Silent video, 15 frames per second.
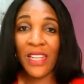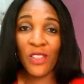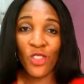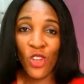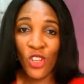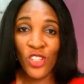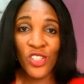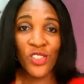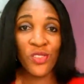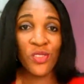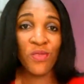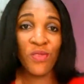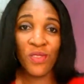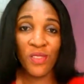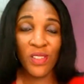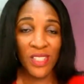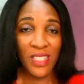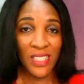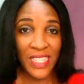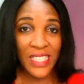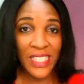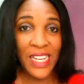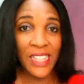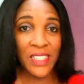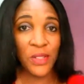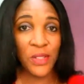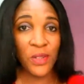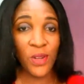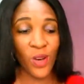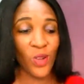They are not needed in
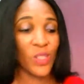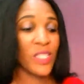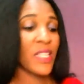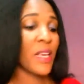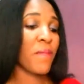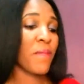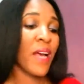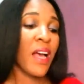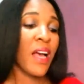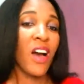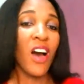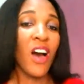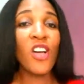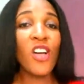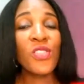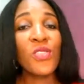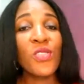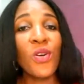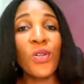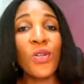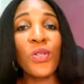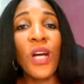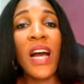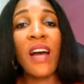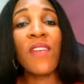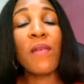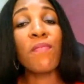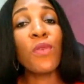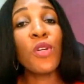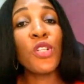your core team. Also, you have
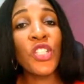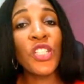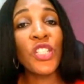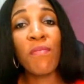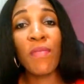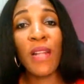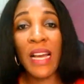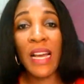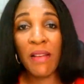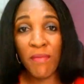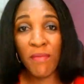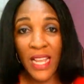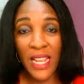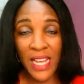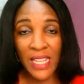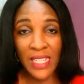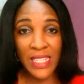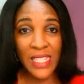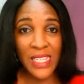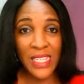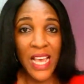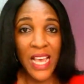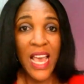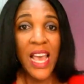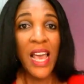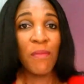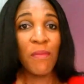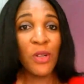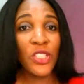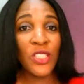emotional blackmailers.
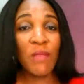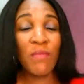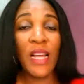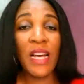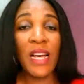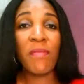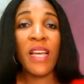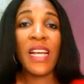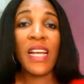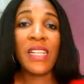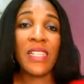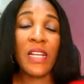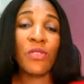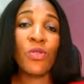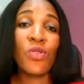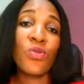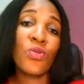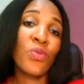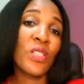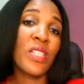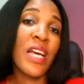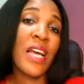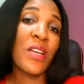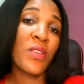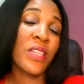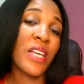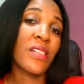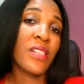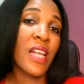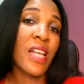Emotional blackmailers are those who will tell you
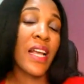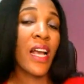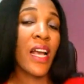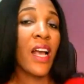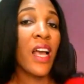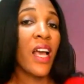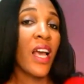things like,